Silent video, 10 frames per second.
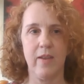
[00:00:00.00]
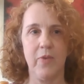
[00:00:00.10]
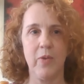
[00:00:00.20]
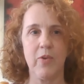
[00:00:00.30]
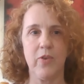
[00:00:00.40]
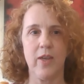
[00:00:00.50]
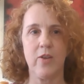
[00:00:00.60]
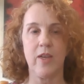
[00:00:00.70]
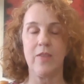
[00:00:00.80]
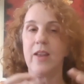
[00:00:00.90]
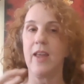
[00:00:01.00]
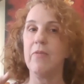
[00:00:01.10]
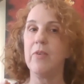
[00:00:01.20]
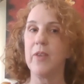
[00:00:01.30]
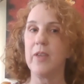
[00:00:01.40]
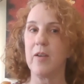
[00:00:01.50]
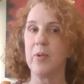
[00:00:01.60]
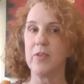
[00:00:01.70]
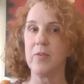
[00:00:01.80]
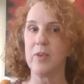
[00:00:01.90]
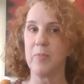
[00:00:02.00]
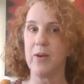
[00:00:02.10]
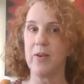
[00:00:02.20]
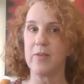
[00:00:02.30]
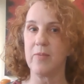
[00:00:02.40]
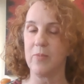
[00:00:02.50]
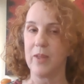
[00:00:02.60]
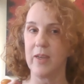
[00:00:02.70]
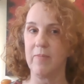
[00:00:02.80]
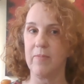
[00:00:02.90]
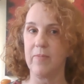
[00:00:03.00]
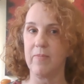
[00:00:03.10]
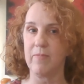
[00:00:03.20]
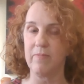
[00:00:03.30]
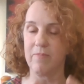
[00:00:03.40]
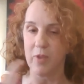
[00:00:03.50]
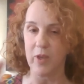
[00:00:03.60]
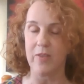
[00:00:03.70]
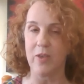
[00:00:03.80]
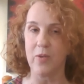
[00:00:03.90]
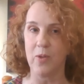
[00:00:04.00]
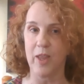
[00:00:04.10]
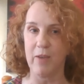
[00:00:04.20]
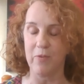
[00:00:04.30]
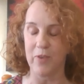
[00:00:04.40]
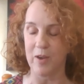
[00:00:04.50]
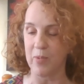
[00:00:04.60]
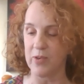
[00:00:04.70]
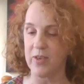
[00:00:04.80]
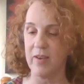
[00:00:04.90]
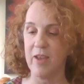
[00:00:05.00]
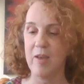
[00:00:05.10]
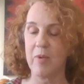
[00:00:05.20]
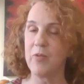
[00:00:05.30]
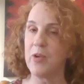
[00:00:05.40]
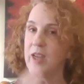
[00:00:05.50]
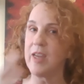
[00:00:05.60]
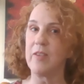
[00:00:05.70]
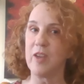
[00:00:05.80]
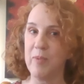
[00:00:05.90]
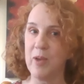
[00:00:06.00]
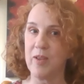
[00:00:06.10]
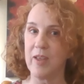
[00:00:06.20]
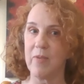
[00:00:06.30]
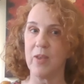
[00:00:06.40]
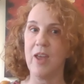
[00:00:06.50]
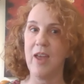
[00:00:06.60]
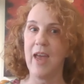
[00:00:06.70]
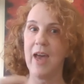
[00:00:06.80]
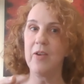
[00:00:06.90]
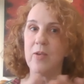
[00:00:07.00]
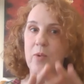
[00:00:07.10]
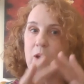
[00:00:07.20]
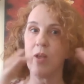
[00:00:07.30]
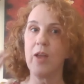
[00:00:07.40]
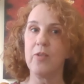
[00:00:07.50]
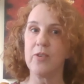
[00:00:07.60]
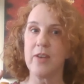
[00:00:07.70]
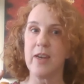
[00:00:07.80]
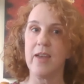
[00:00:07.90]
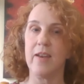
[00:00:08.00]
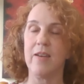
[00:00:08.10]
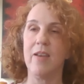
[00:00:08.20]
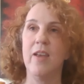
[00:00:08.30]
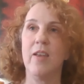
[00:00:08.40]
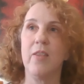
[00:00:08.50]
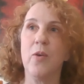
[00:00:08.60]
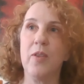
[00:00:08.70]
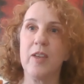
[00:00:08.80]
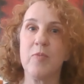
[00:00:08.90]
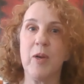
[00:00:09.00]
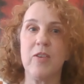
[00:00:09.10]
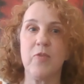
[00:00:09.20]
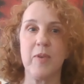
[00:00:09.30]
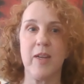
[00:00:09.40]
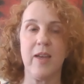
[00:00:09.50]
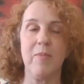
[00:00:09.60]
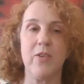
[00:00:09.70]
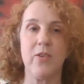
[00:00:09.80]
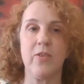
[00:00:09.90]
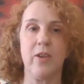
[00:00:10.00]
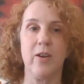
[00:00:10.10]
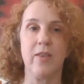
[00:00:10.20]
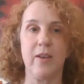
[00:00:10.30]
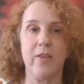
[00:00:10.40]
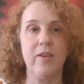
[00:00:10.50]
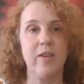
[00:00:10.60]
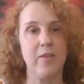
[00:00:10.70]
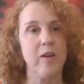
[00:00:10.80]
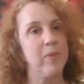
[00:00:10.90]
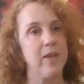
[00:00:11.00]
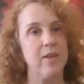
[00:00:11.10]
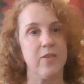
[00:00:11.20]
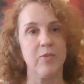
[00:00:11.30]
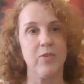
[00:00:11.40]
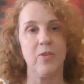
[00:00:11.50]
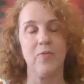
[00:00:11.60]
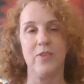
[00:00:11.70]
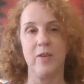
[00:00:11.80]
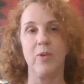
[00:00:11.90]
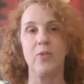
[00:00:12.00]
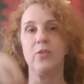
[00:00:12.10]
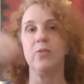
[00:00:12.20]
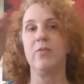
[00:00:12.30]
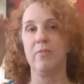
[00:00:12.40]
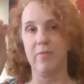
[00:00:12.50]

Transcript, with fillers: if you were trying to look at the life of the young person, which parents really look at the whole life of the young person, but if you're looking at the community level, how do you understand the whole experience from the time that children are little until they're big? So that was sort of zero to